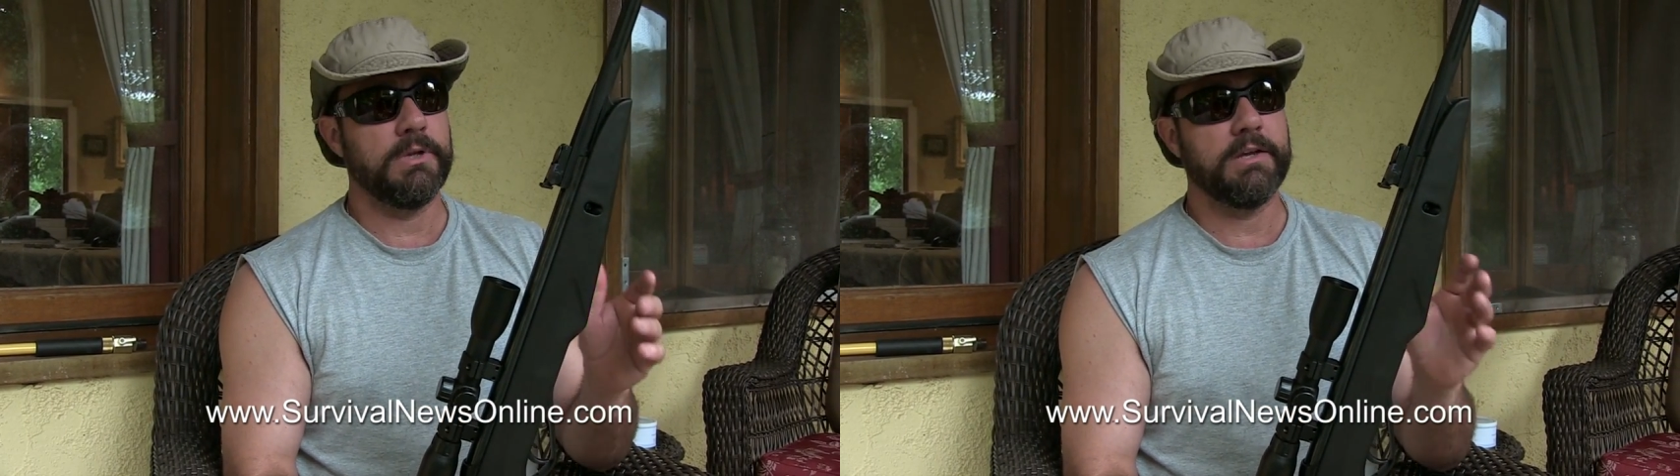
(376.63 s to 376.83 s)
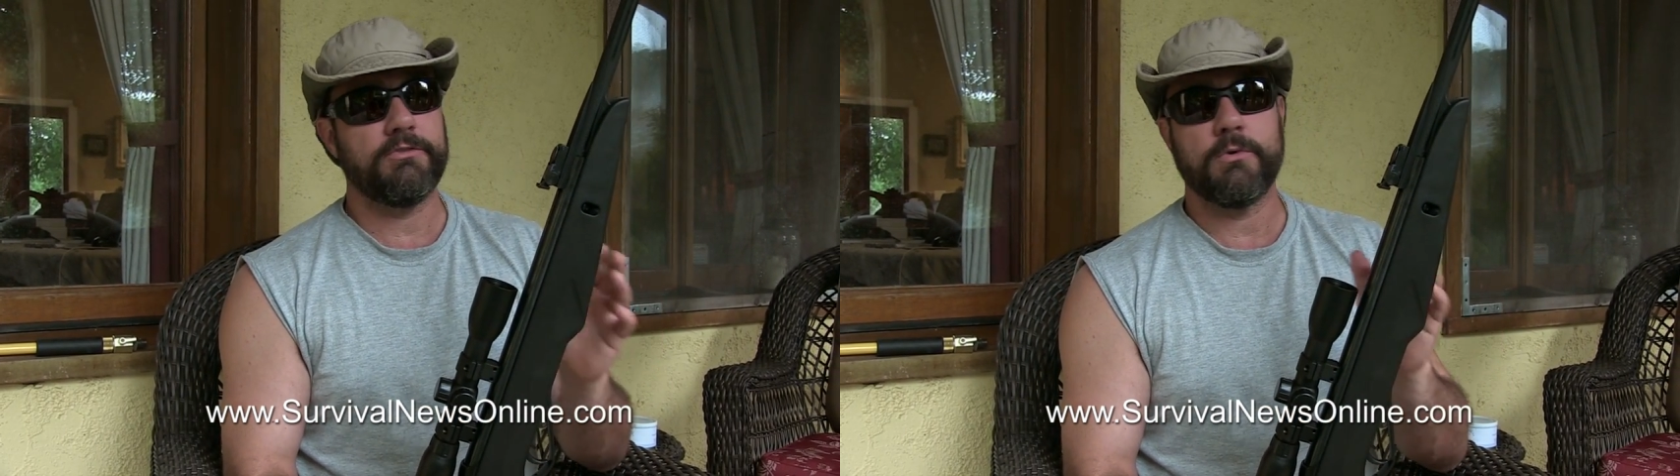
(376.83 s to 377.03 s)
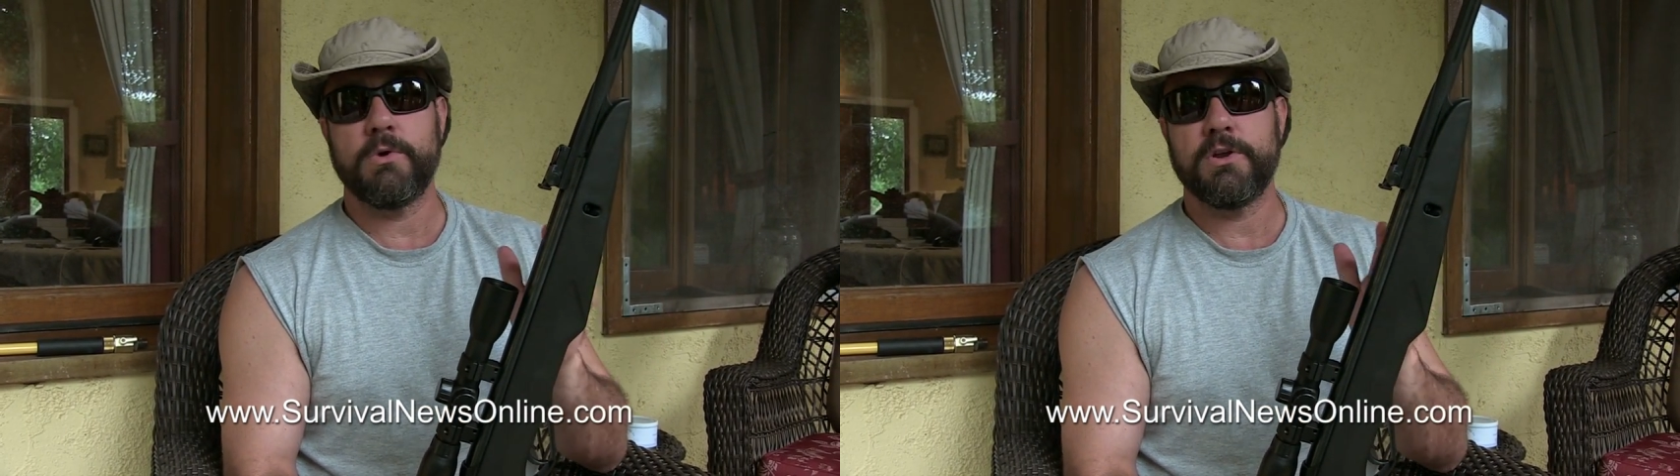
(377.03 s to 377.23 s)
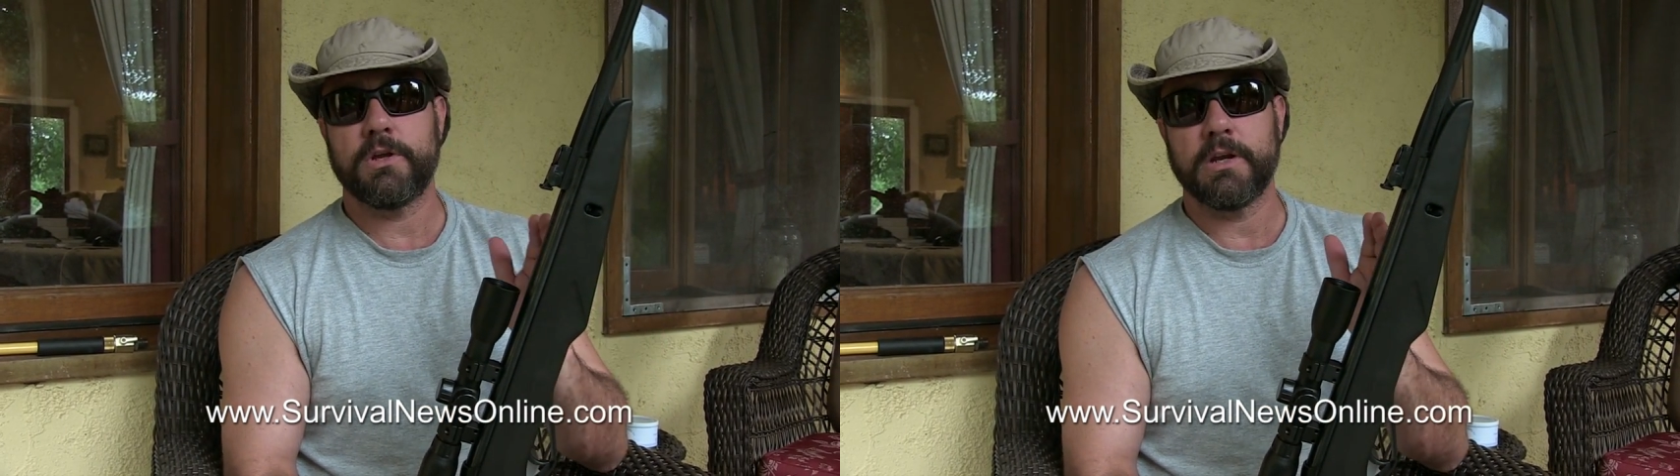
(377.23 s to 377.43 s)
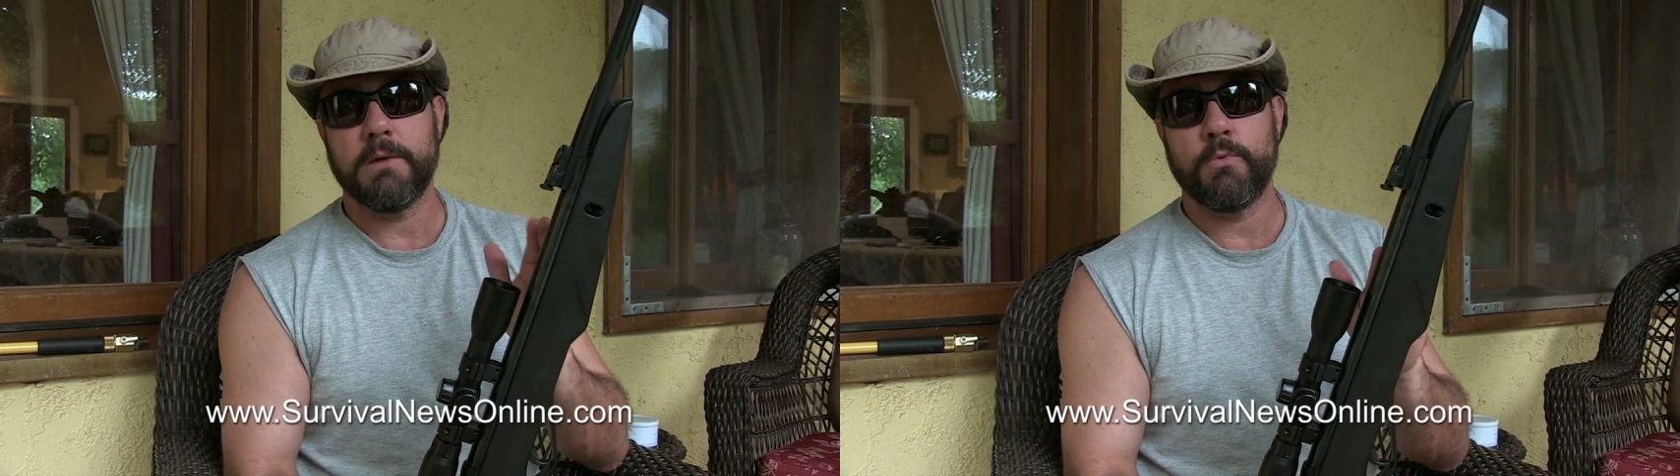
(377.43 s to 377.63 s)
links to where you
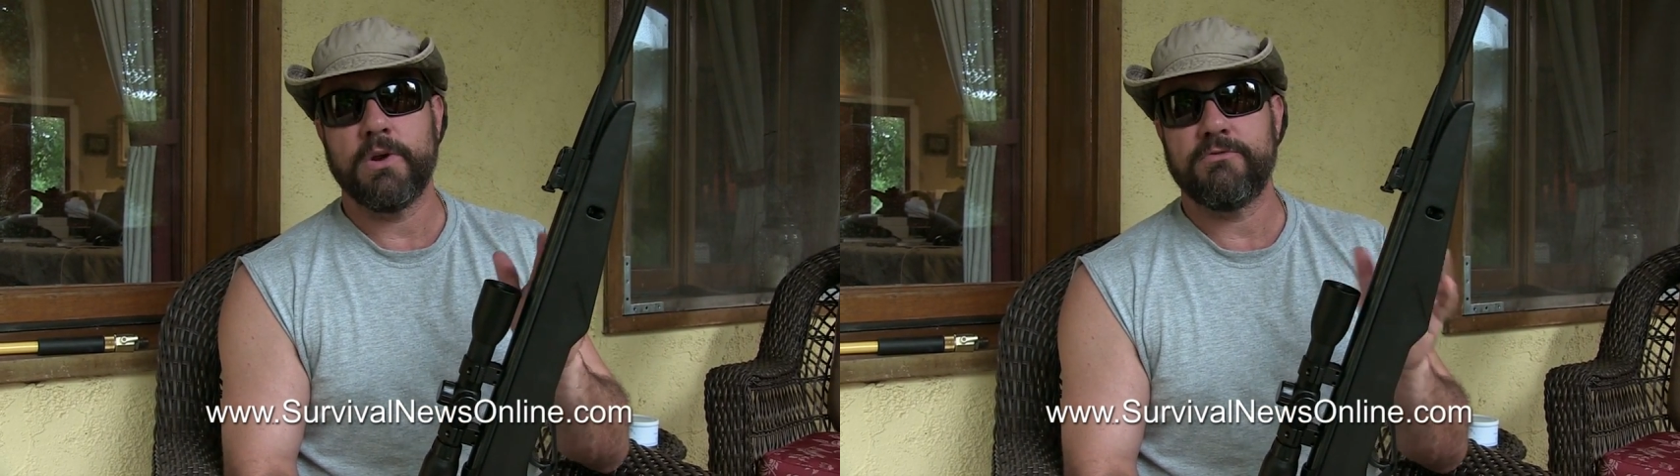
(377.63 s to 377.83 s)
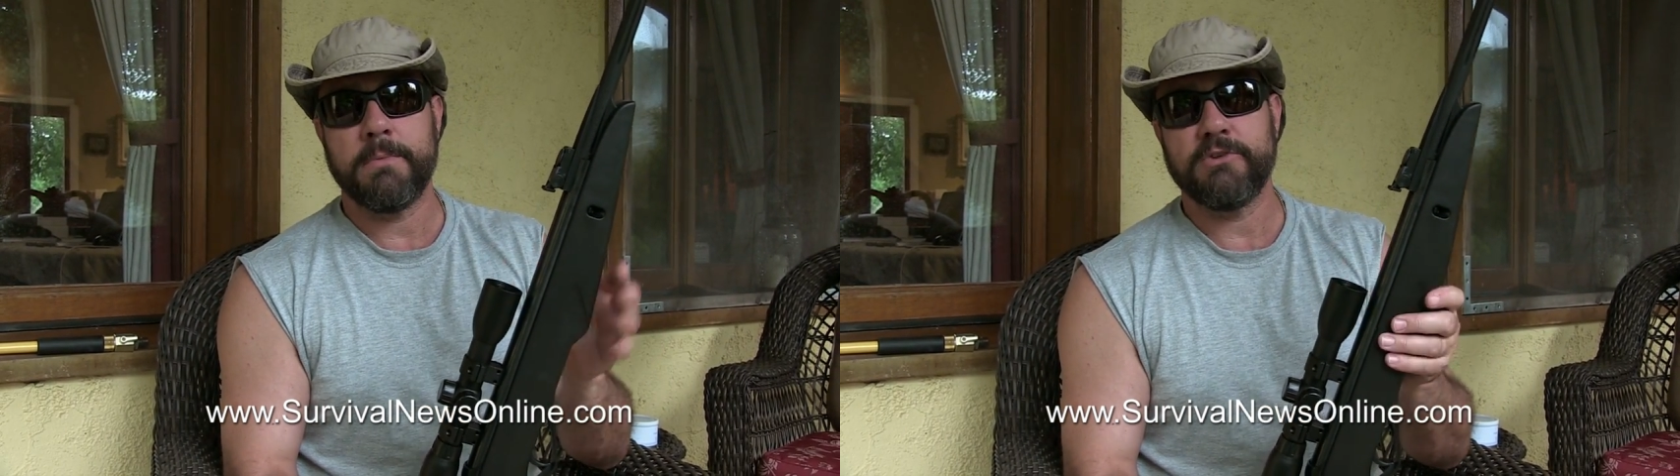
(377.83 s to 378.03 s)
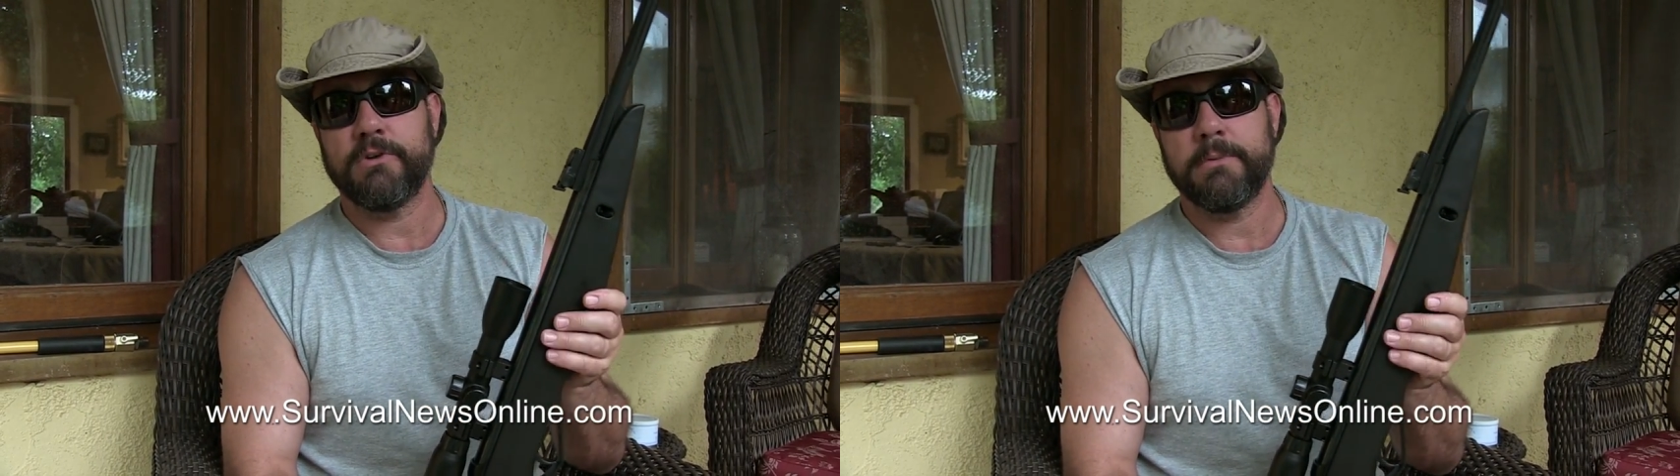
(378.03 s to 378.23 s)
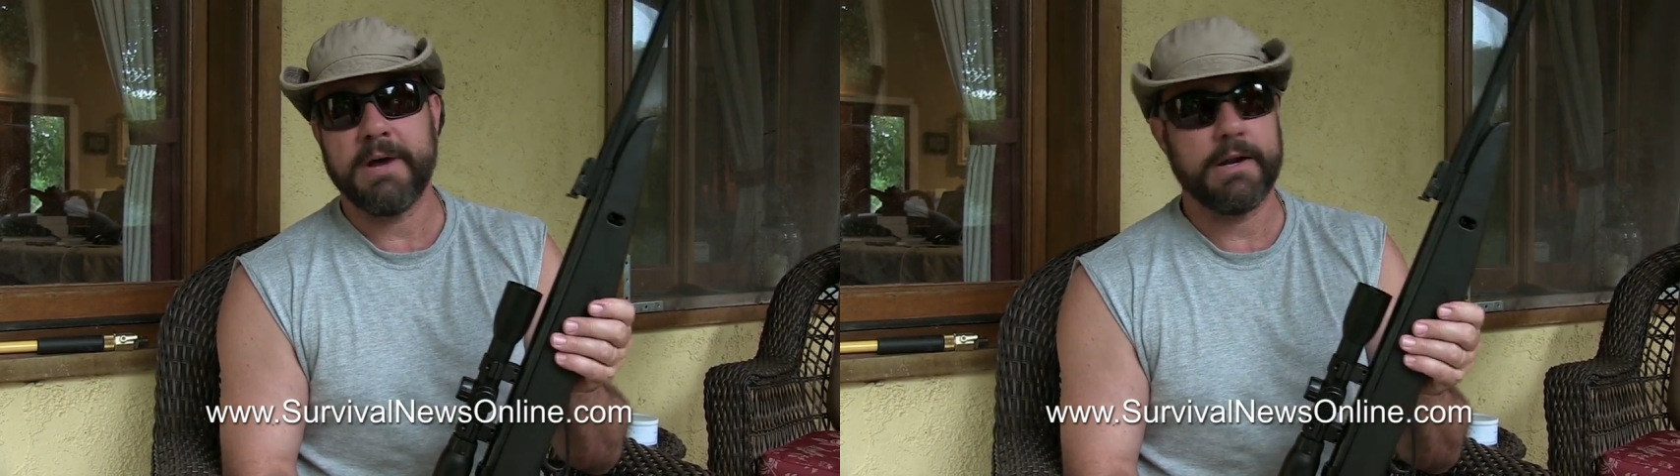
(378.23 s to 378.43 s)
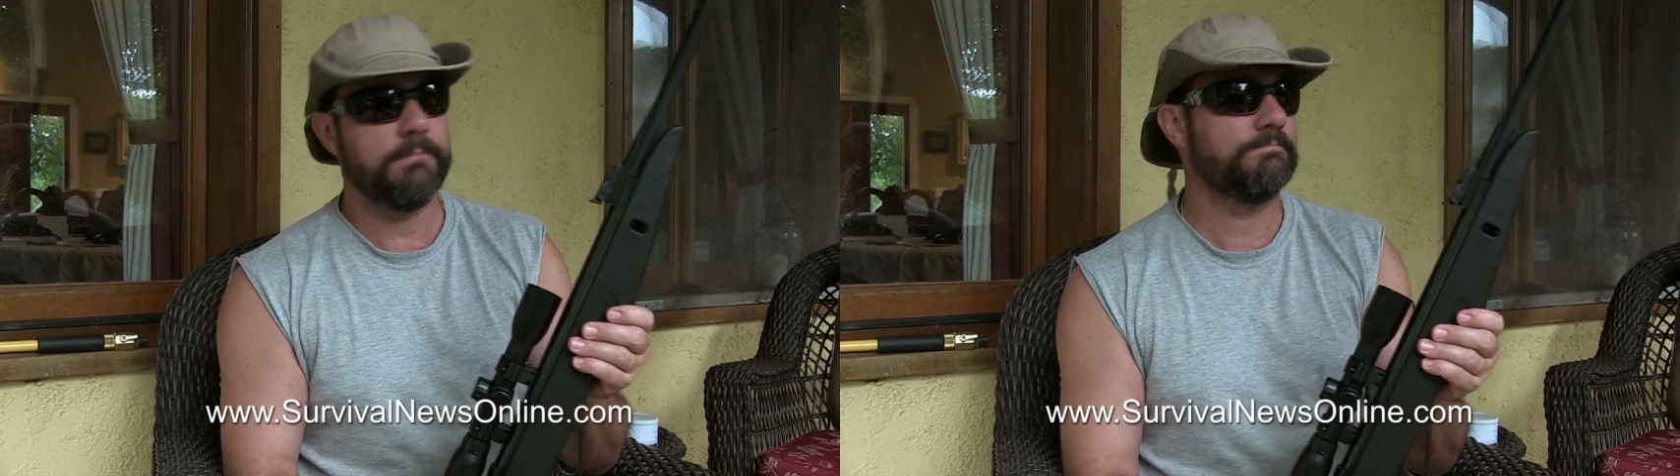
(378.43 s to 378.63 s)
can get more information
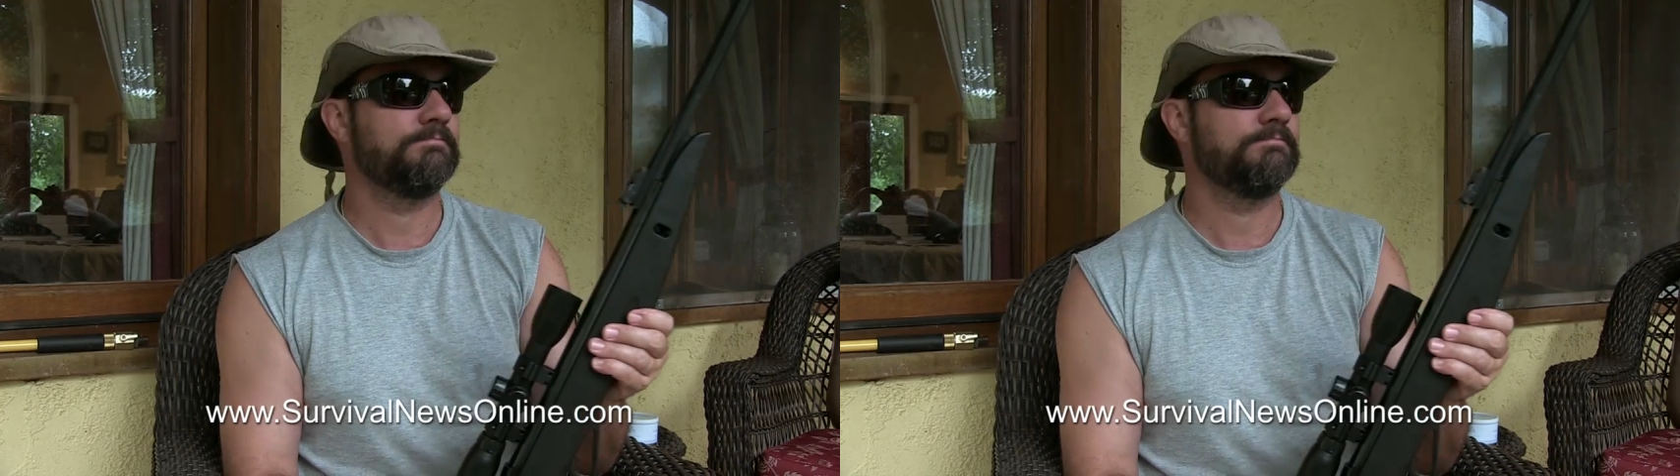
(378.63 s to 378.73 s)
about it.